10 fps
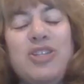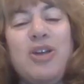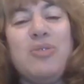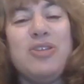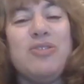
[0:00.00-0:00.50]

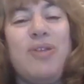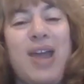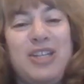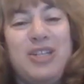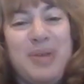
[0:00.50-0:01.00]
So you
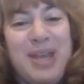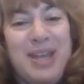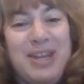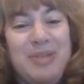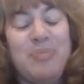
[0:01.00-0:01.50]

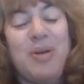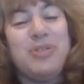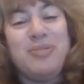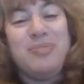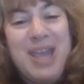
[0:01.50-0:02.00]
graduated. What
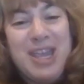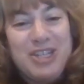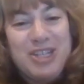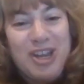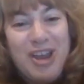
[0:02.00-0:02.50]
was your
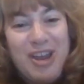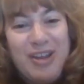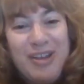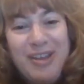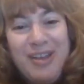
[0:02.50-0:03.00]
major?